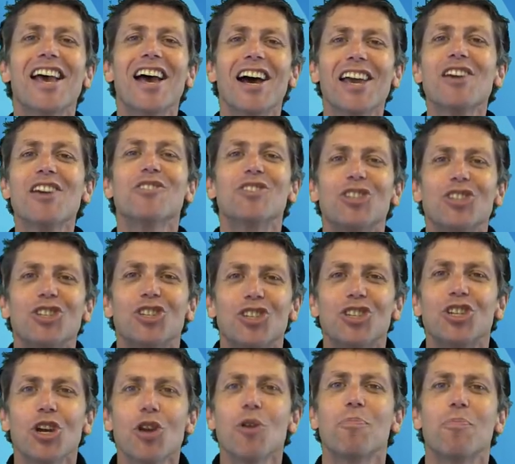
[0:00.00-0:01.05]
Are you
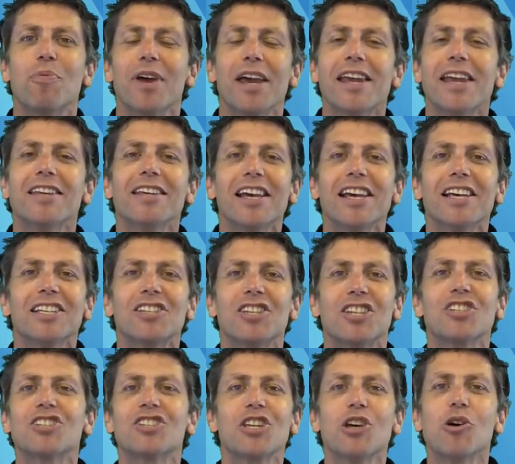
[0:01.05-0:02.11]
stupid
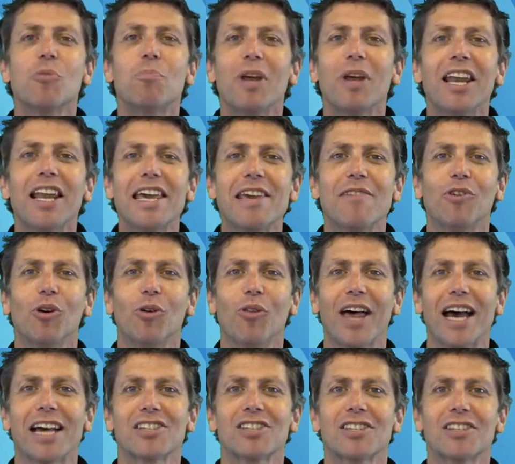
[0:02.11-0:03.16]
to still believe all
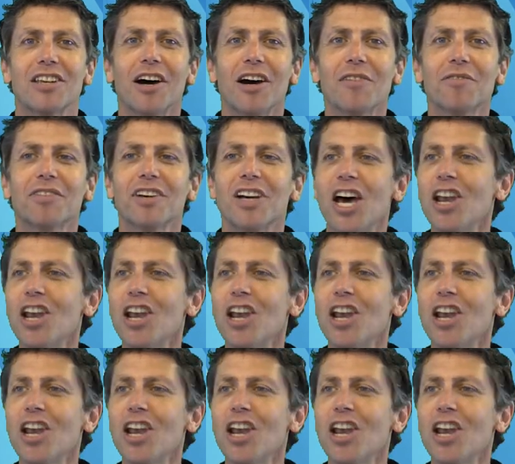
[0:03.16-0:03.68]
that stuff?